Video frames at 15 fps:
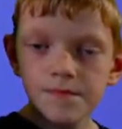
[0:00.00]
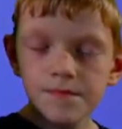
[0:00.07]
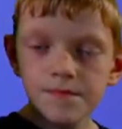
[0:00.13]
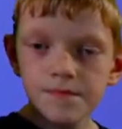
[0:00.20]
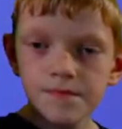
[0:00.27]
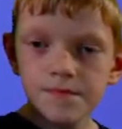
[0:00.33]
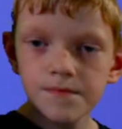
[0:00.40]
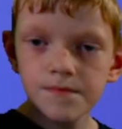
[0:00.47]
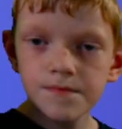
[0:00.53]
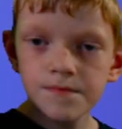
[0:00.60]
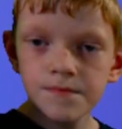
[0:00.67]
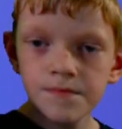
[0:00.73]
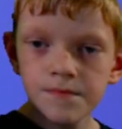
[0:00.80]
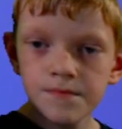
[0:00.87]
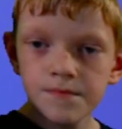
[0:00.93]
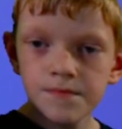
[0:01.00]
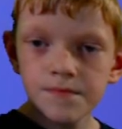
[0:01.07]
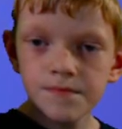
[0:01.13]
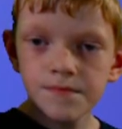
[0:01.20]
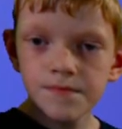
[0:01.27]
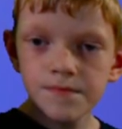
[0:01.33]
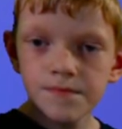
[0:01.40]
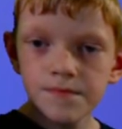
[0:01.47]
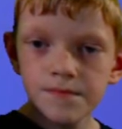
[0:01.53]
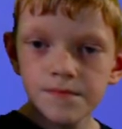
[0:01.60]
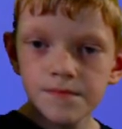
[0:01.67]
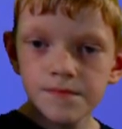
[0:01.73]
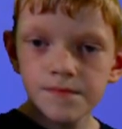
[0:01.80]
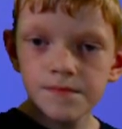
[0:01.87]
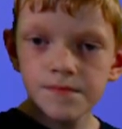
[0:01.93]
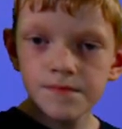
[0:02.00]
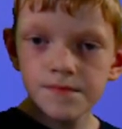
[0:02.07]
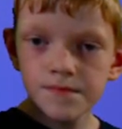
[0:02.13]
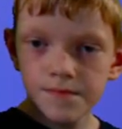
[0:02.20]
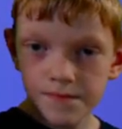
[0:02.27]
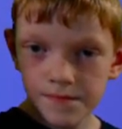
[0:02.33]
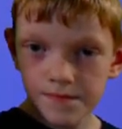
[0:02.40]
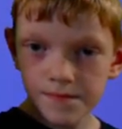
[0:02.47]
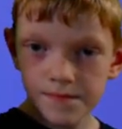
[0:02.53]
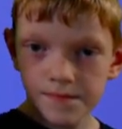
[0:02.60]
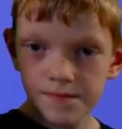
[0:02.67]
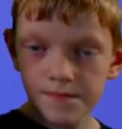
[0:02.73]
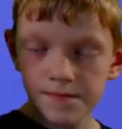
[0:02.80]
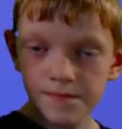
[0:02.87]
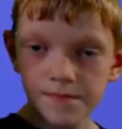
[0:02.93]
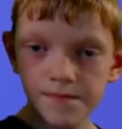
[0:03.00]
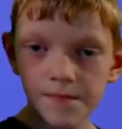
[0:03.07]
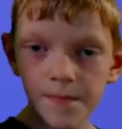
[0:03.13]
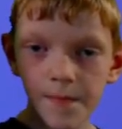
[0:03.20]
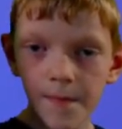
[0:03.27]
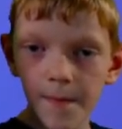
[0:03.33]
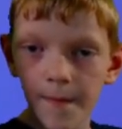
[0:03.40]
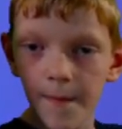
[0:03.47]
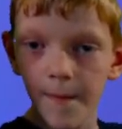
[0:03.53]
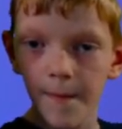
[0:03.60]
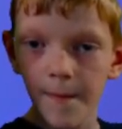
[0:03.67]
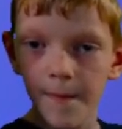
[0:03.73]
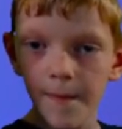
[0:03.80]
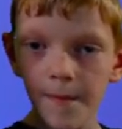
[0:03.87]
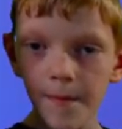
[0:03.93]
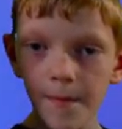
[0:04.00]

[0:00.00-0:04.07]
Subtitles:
[no speech]